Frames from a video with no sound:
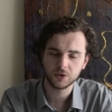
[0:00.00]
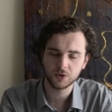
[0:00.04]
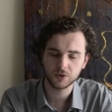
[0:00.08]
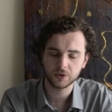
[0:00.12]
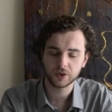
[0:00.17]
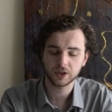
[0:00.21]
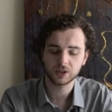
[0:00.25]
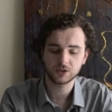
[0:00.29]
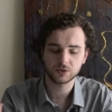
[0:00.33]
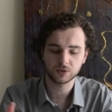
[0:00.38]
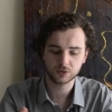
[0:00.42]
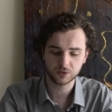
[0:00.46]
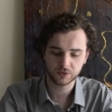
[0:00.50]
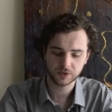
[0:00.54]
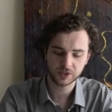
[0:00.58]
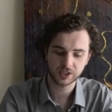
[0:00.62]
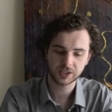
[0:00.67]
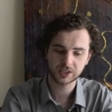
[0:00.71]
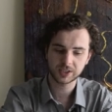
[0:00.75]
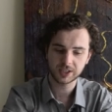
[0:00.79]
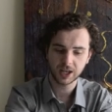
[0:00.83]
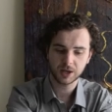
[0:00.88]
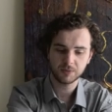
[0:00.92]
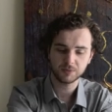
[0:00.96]
or they sort of
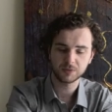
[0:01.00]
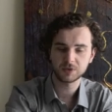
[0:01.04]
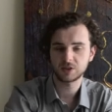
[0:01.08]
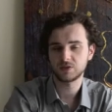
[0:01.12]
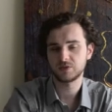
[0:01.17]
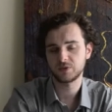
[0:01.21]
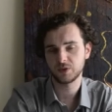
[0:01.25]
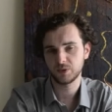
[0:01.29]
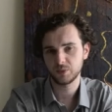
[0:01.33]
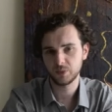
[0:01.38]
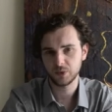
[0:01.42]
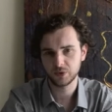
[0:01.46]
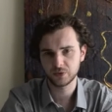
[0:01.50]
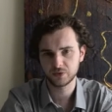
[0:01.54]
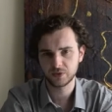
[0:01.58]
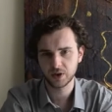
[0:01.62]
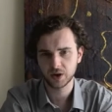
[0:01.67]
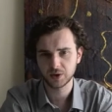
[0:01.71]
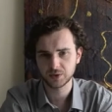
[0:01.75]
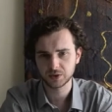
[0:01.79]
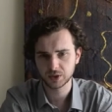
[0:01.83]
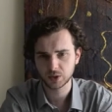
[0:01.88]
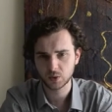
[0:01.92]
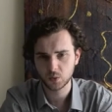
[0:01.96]
stemmed from the
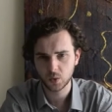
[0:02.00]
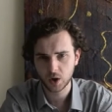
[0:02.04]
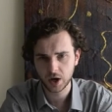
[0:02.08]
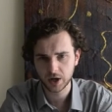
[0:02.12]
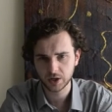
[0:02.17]
founding